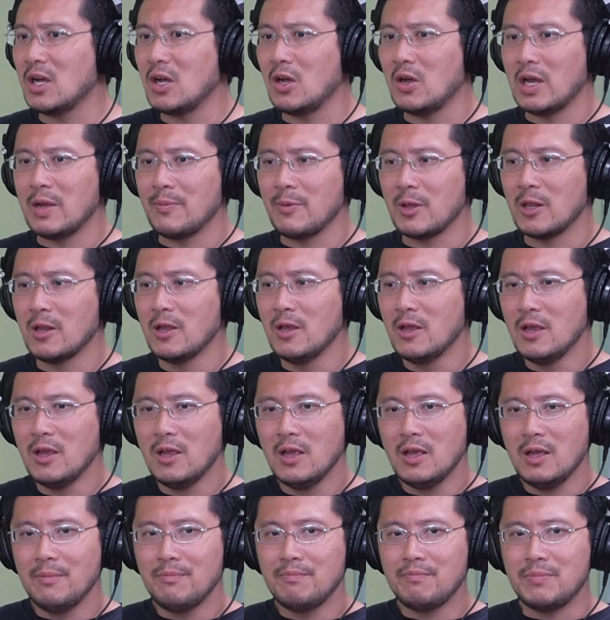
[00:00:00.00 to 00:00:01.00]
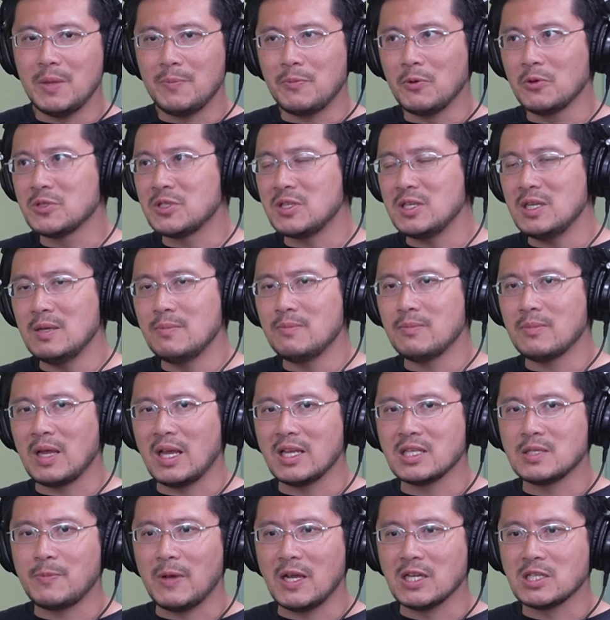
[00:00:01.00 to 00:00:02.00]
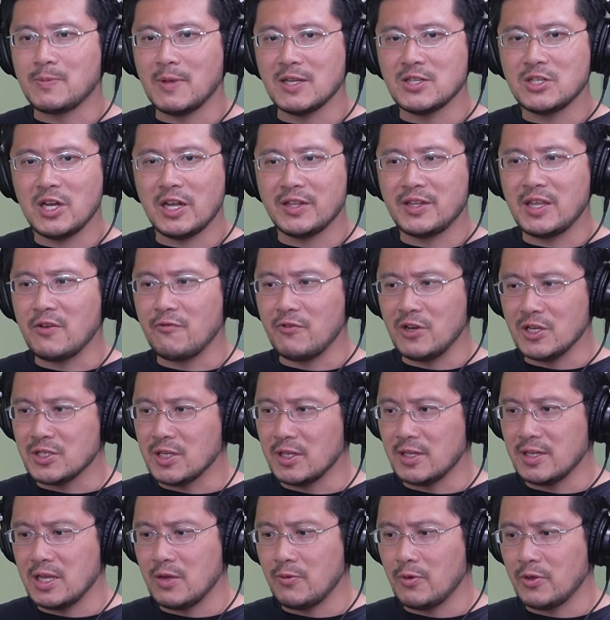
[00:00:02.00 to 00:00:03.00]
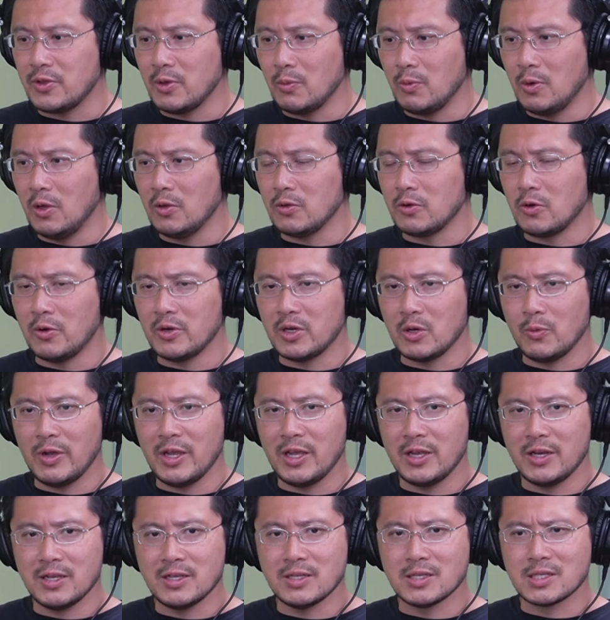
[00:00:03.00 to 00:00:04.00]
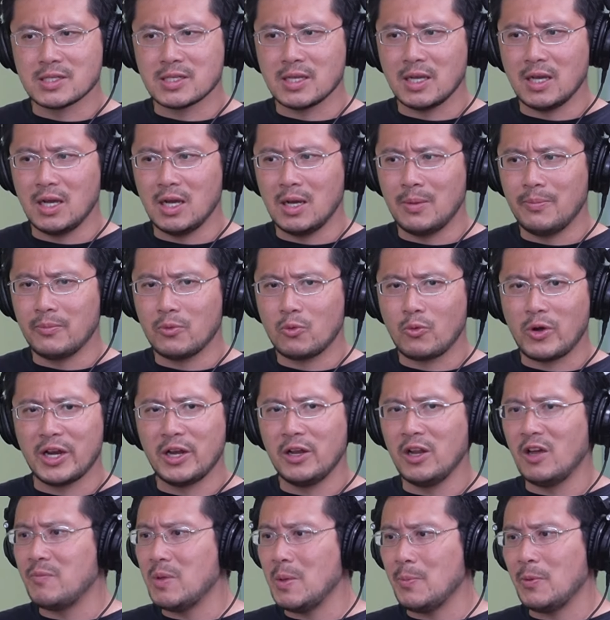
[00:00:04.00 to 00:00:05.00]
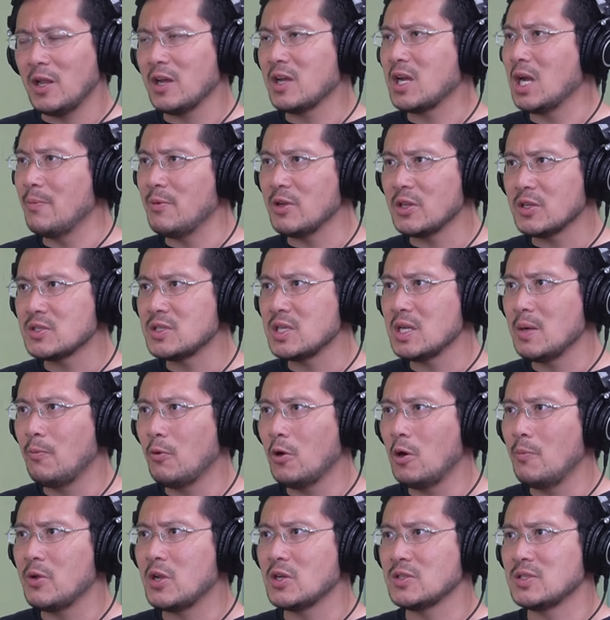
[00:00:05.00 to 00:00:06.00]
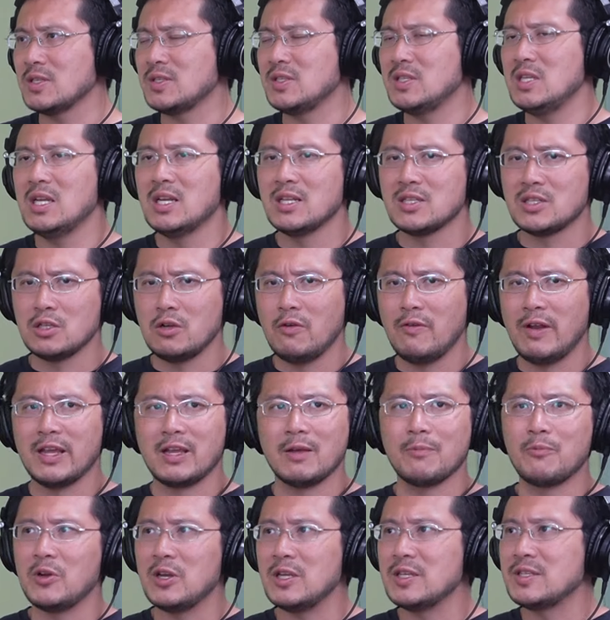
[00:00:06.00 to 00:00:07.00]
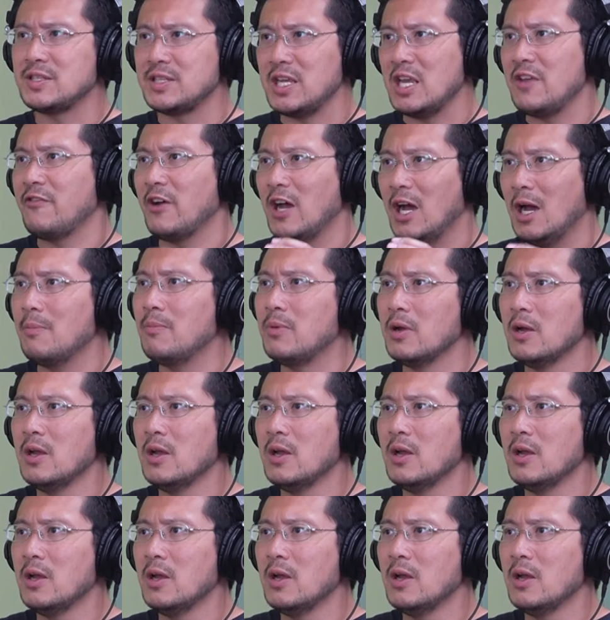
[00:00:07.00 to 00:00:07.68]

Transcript: I mean, people seem, especially I think recently with the world going the way it is, um, quite a lot of people are coming to Singapore because it's seen as sort of like a pretty safe hub